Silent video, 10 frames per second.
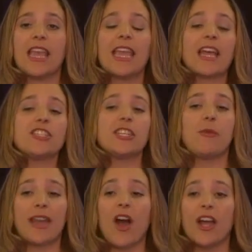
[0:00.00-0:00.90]
He actually
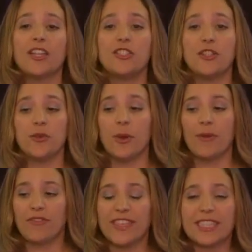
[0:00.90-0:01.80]
went on to
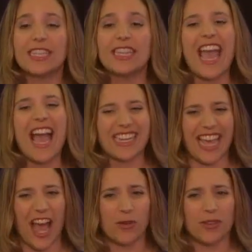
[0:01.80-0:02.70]
physically act
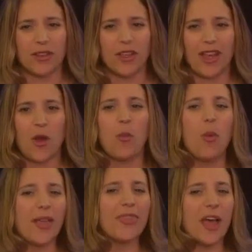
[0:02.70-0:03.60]
out
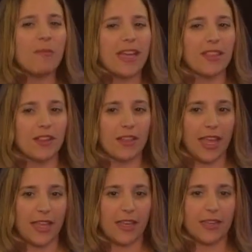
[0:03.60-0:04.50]
what that might look
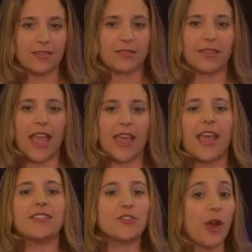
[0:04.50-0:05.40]
like, okay,
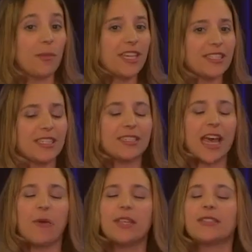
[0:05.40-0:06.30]
as traumatizing as
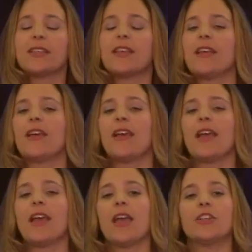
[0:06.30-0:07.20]
that was.
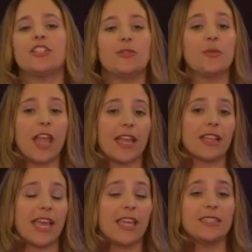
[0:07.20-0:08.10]
She will
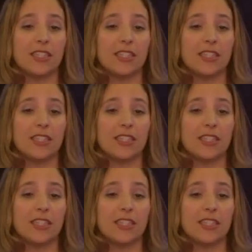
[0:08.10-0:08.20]
likely